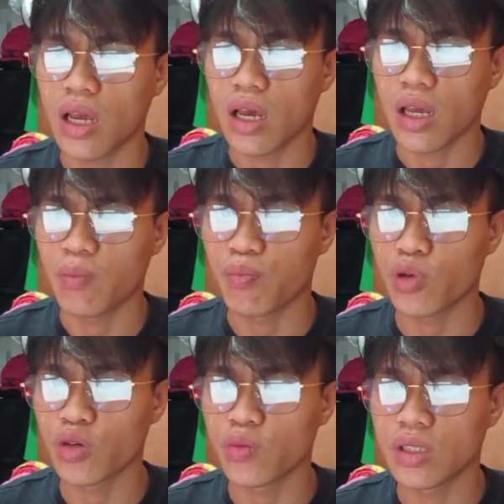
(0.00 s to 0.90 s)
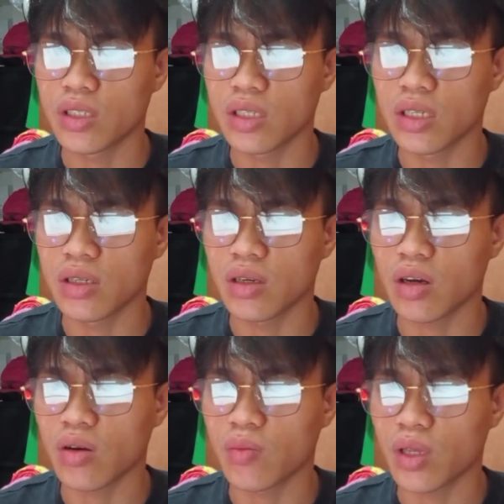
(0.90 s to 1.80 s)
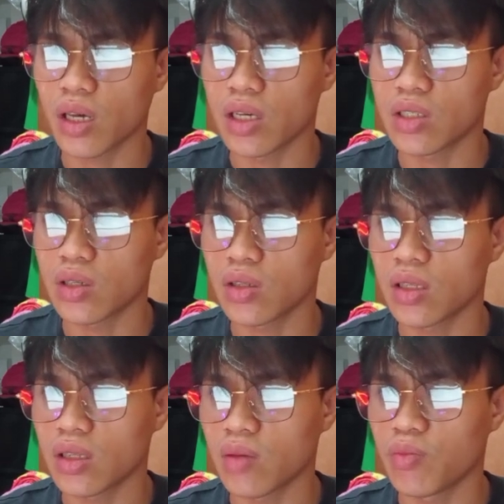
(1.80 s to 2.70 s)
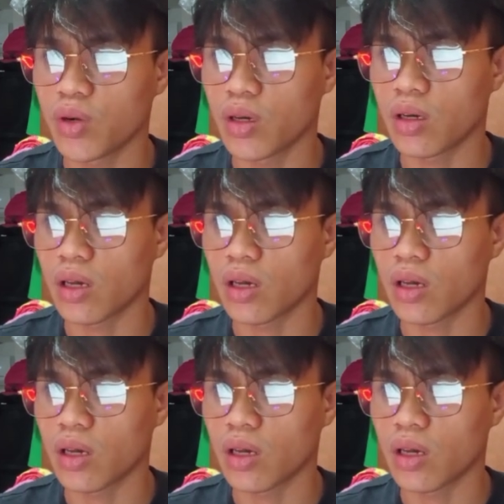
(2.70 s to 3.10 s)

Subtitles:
improved engineering communication and teamwork,